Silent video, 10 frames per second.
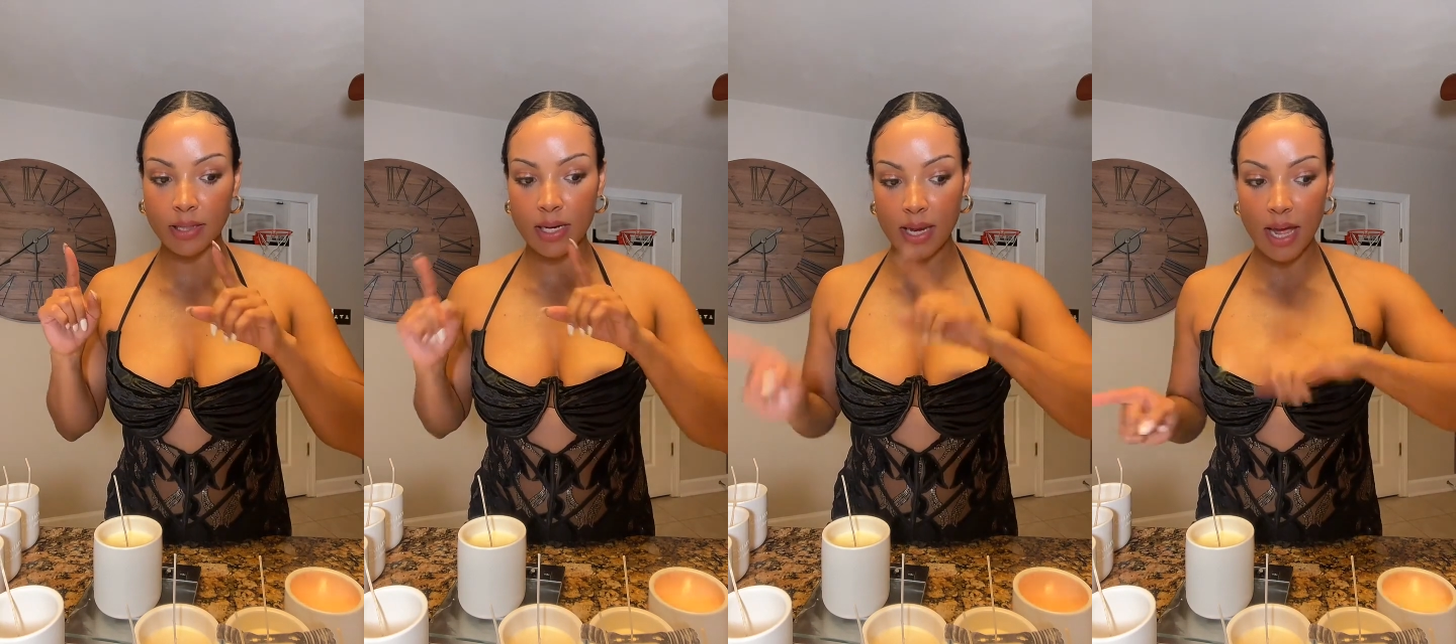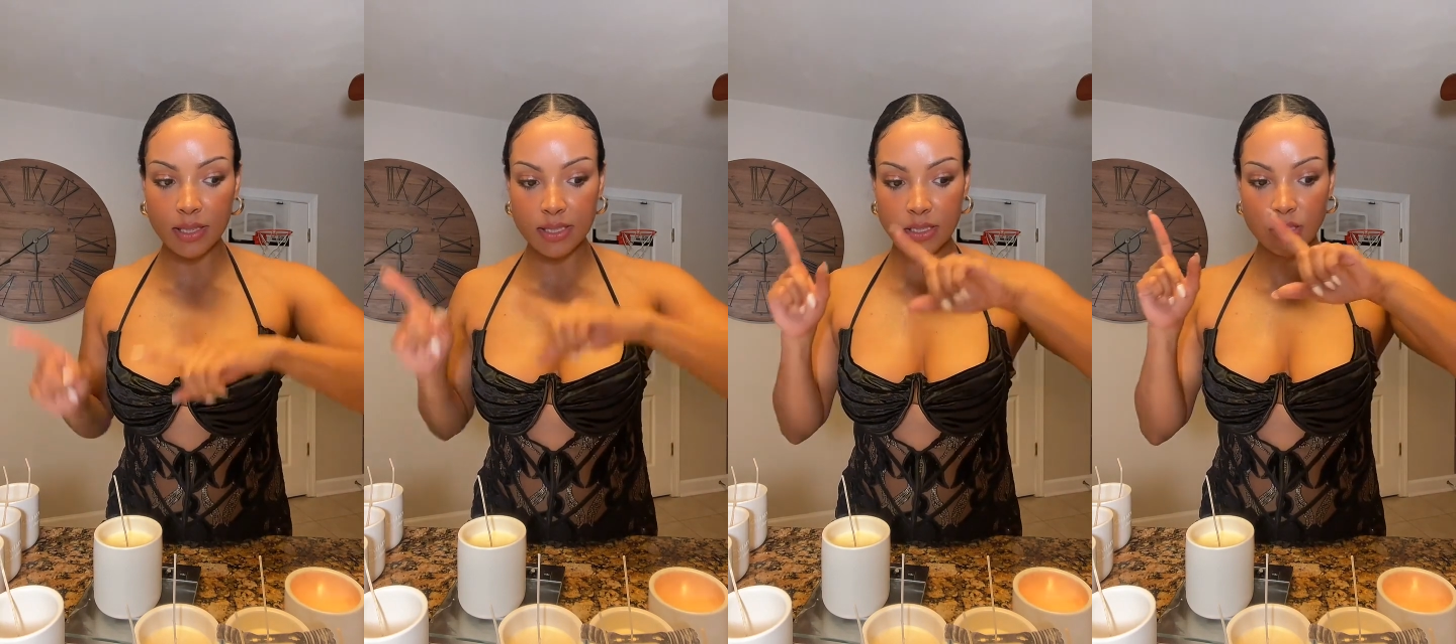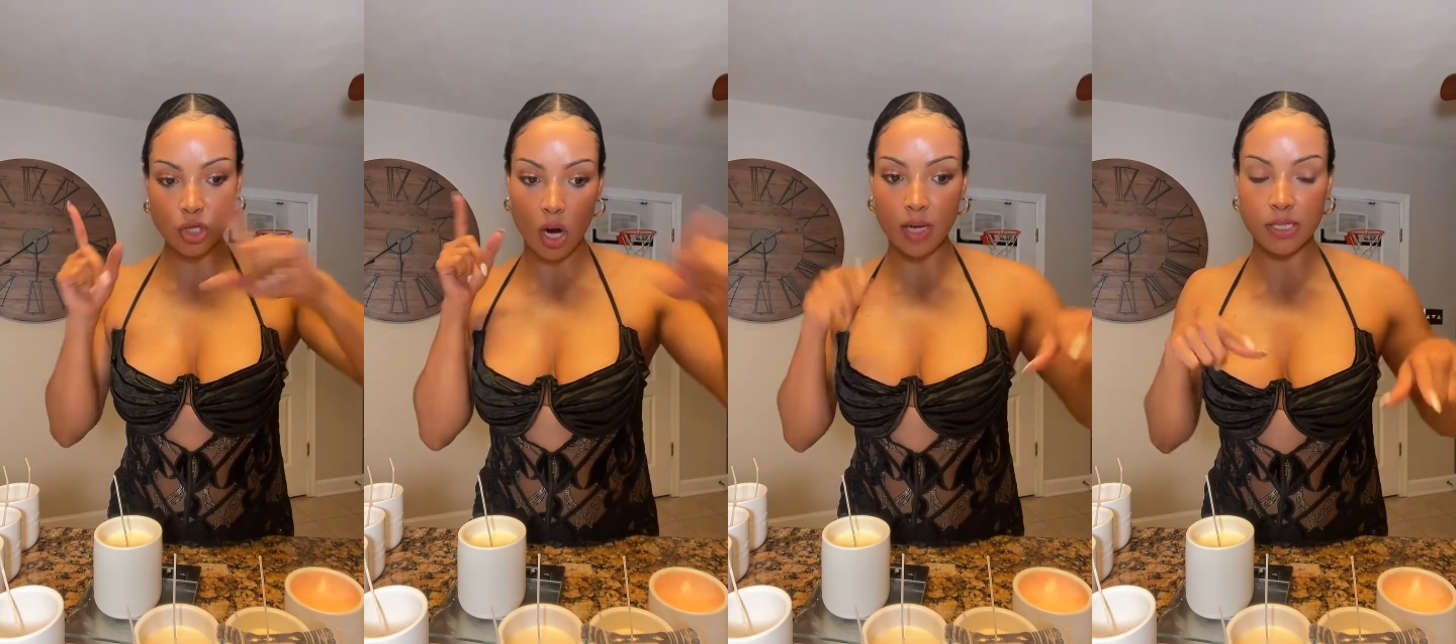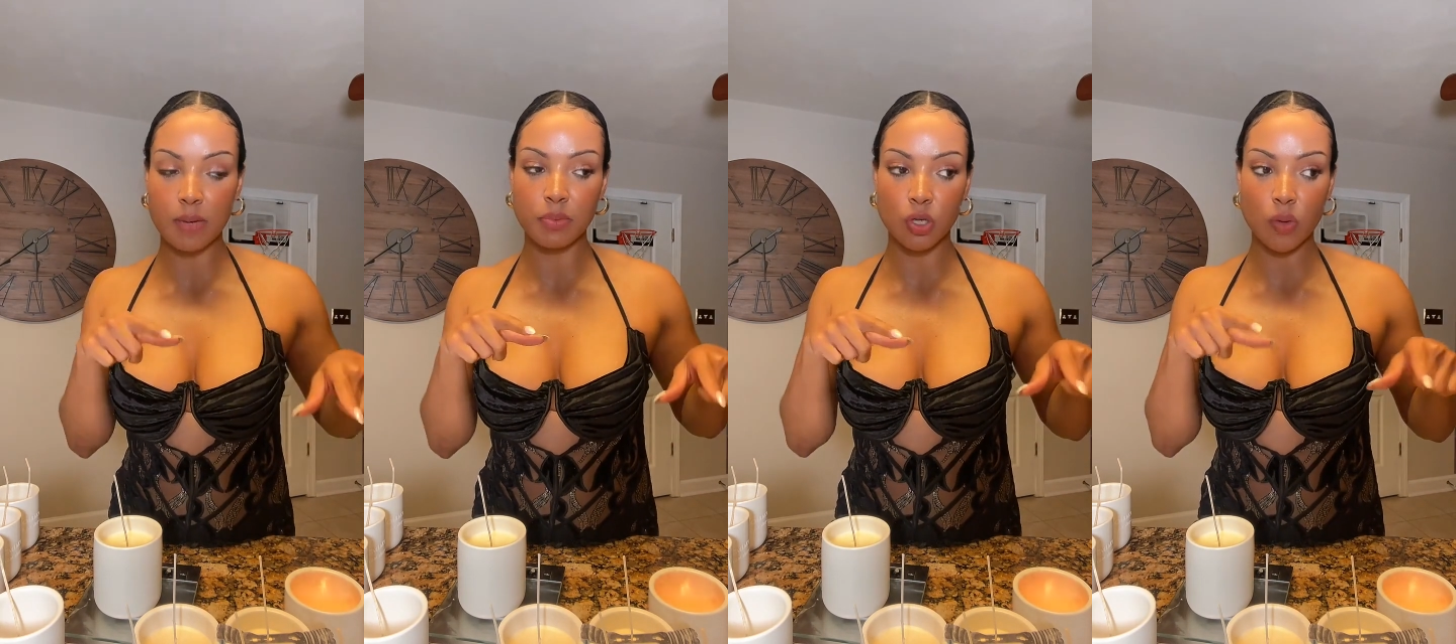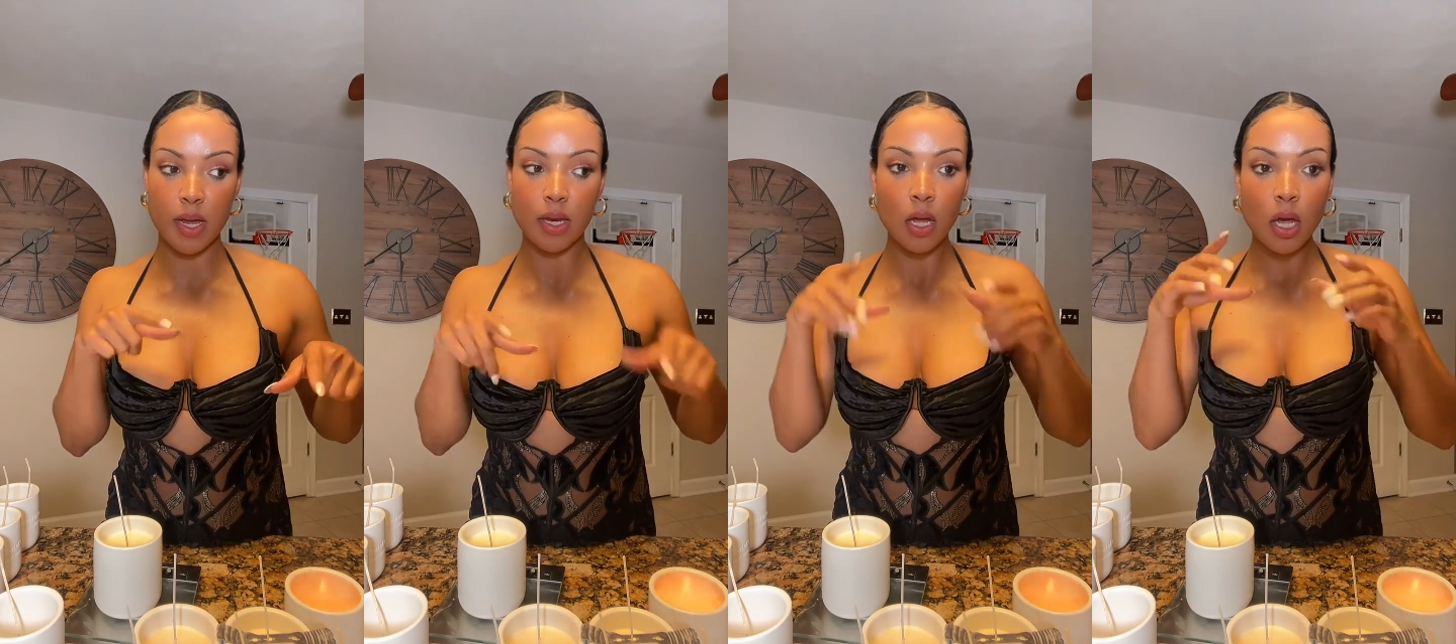the next jars that I'm
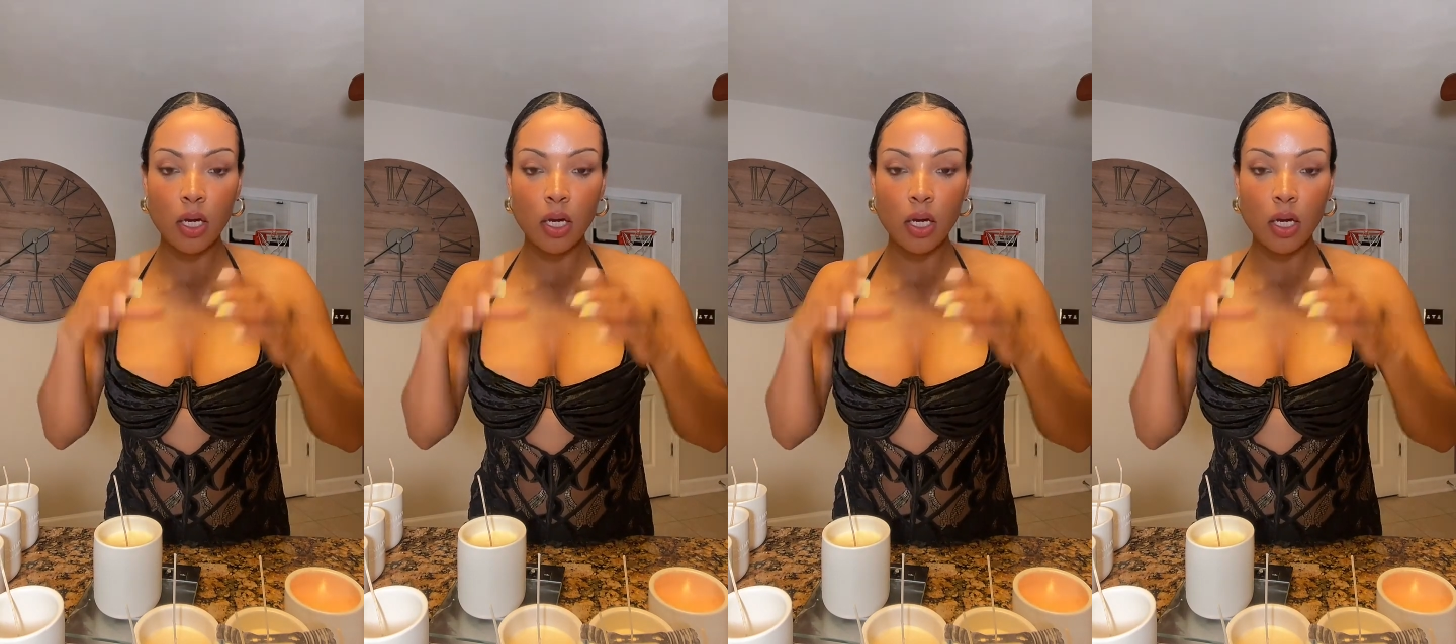doing,